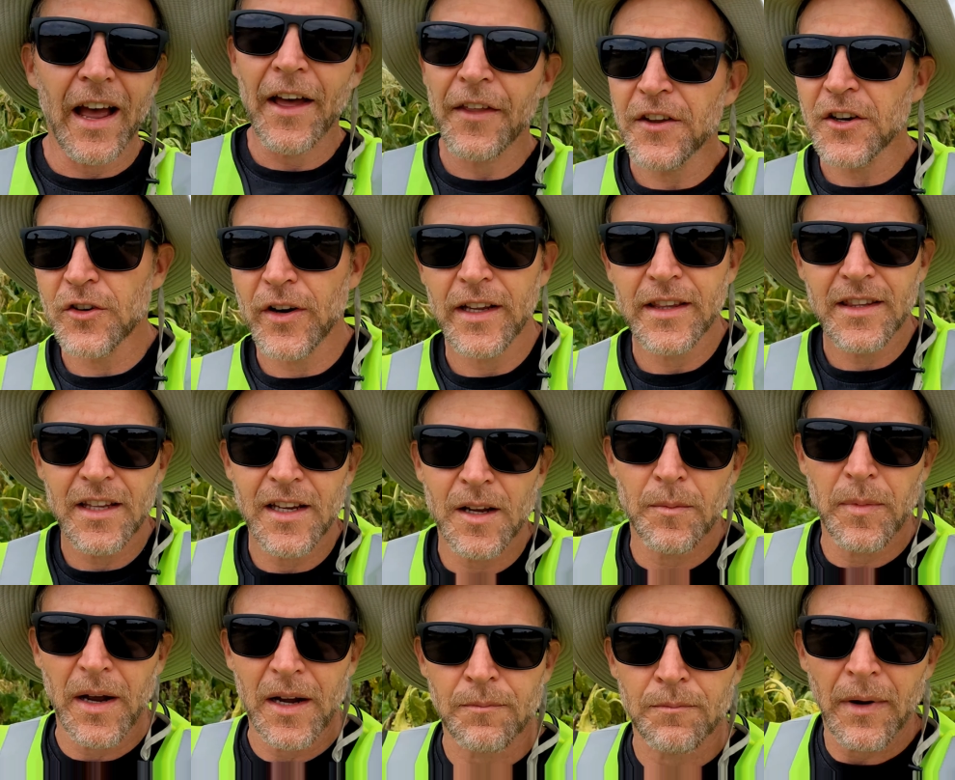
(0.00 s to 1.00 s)
other great thing
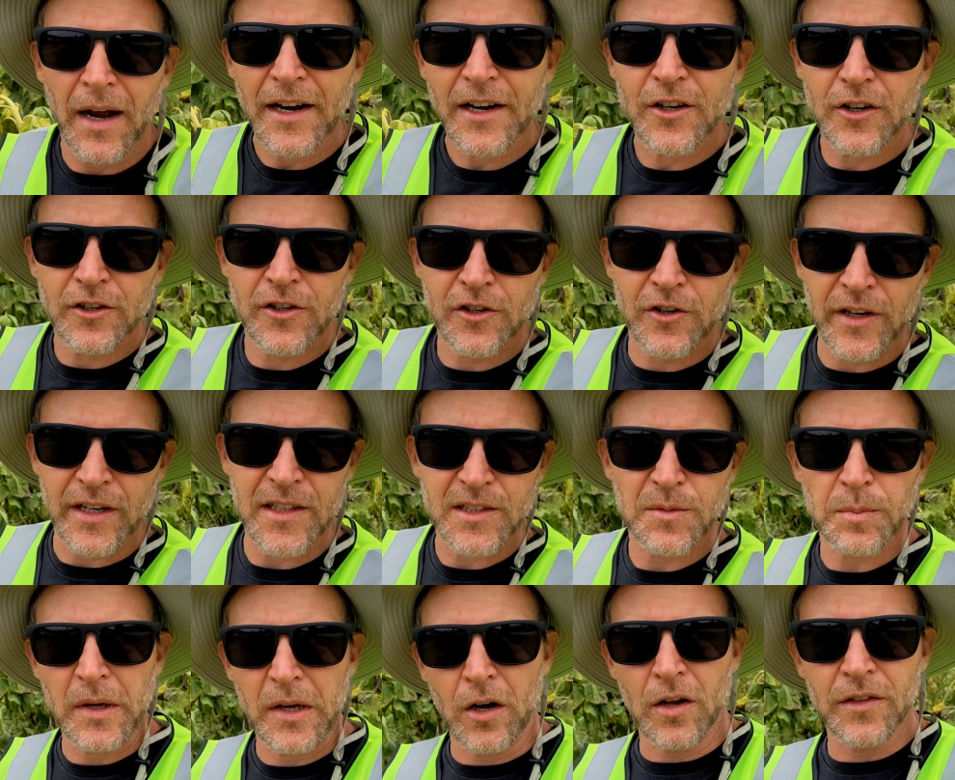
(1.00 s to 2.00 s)
about
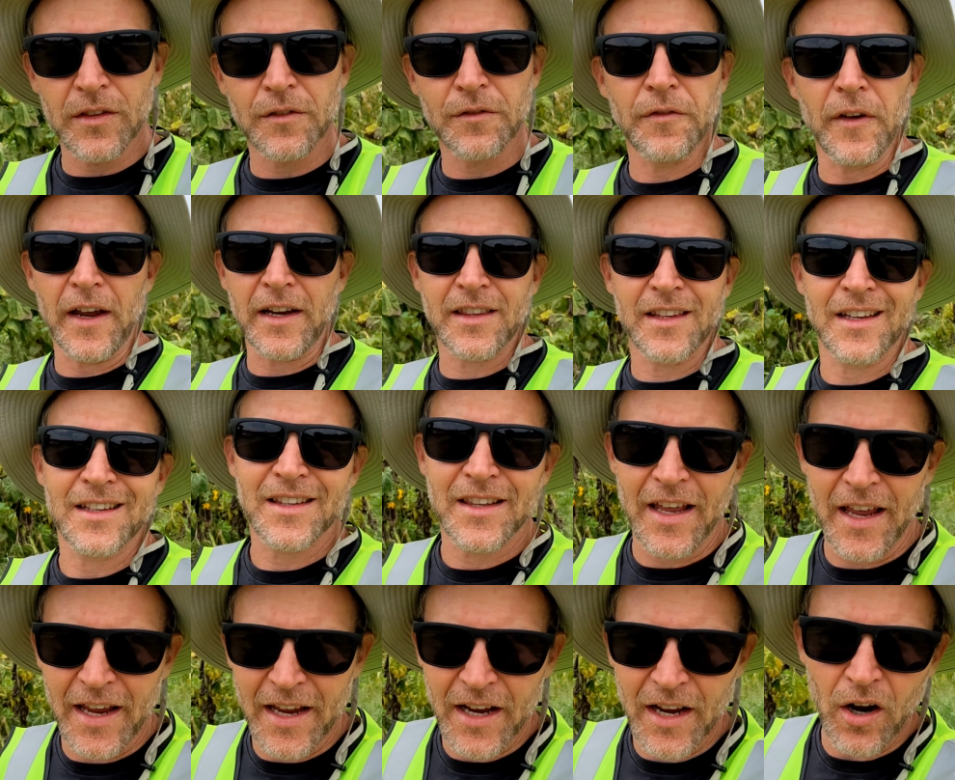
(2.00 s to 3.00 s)
microgreens, beyond the fact that
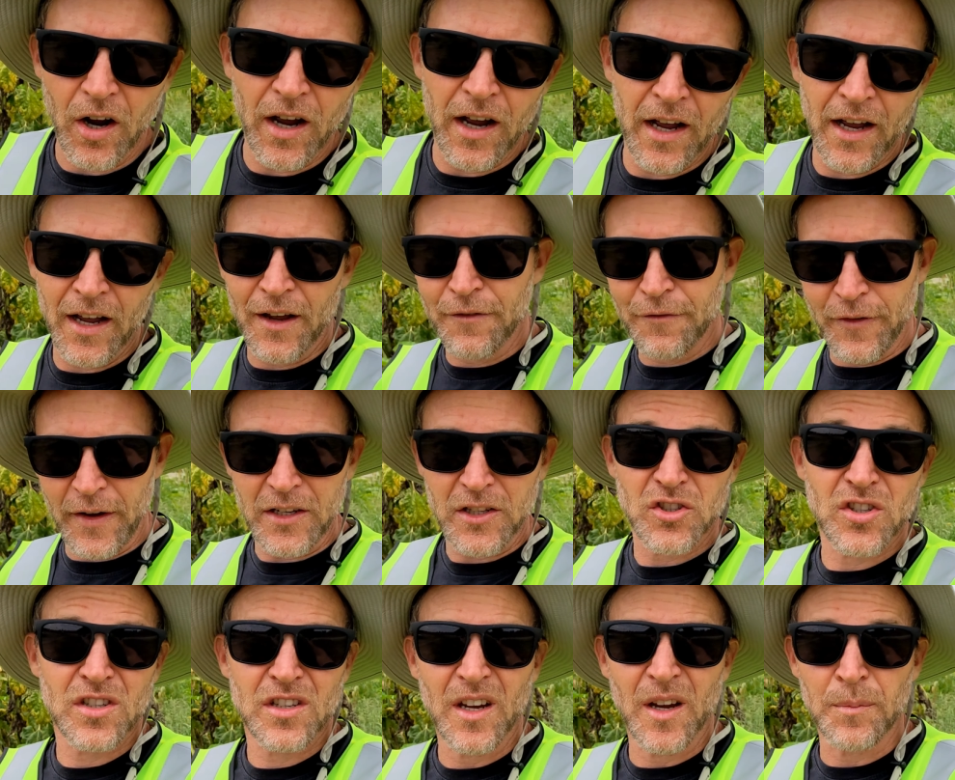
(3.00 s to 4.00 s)
they
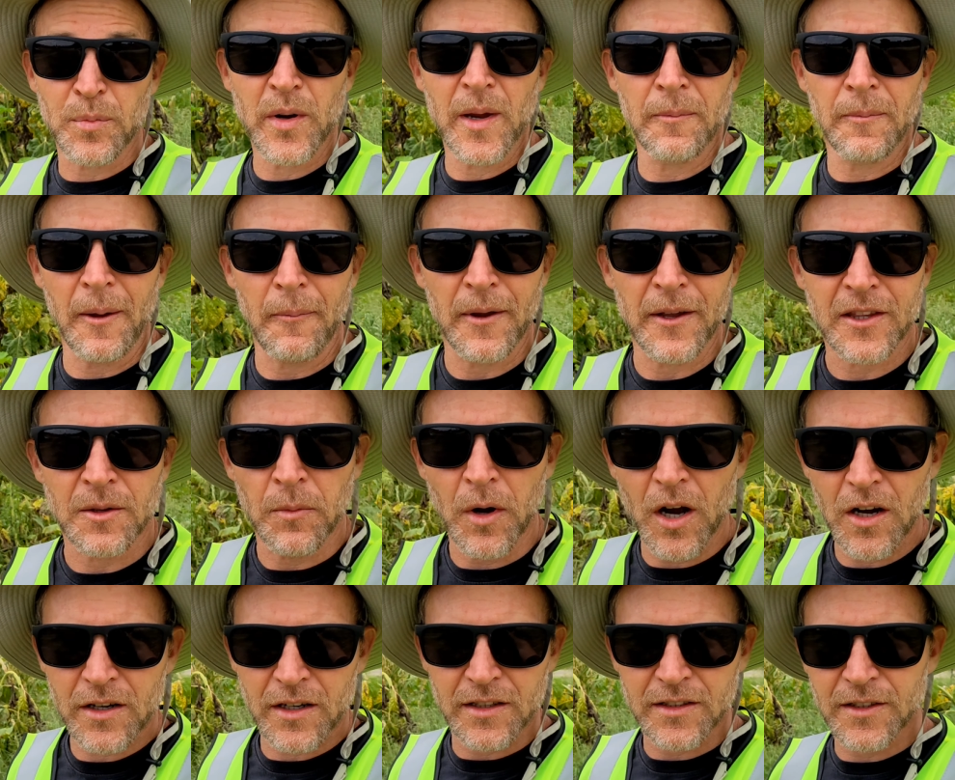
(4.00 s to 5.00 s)
fetch a premium at the
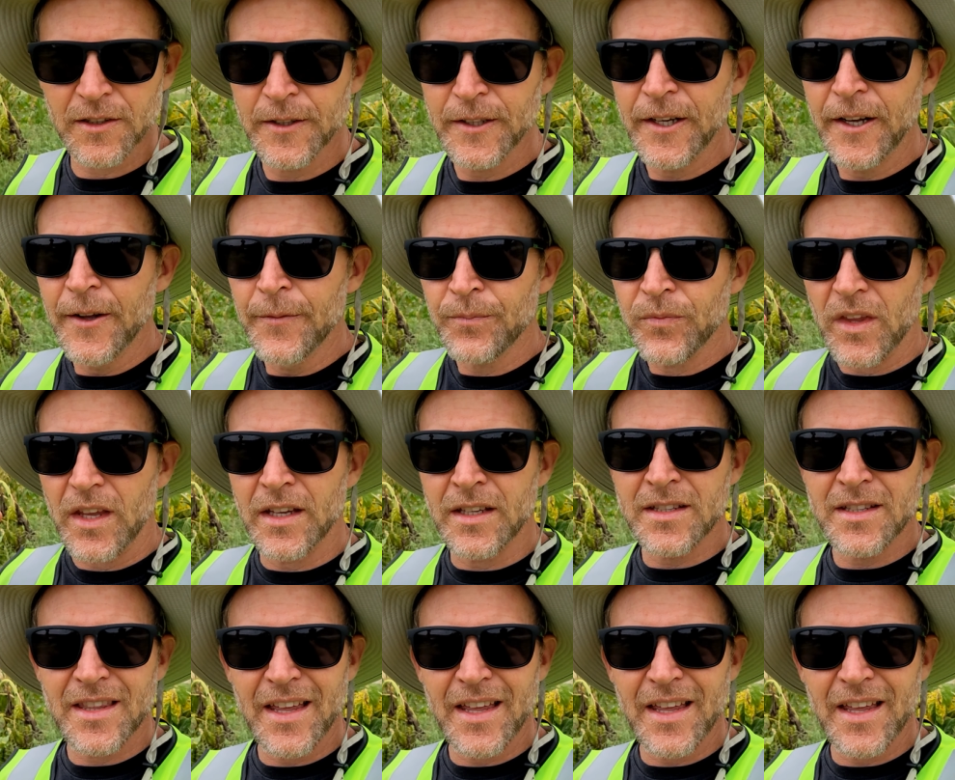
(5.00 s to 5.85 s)
market, is